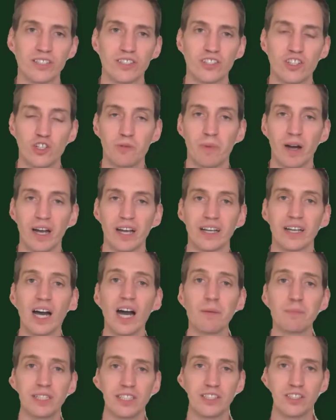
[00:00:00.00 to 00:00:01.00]
to my
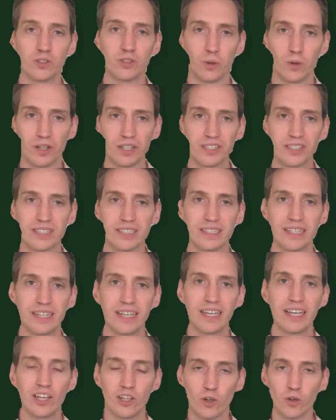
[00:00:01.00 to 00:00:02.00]
copied source
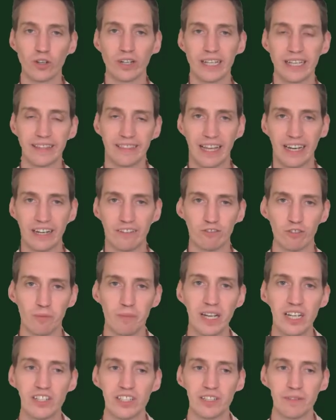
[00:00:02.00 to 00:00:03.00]
in order to get that
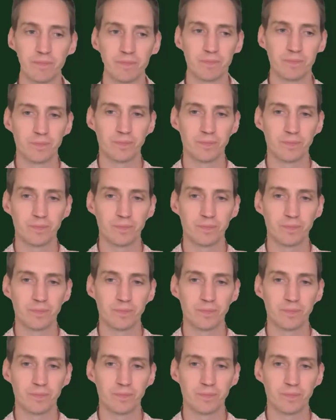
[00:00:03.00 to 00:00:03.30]
information.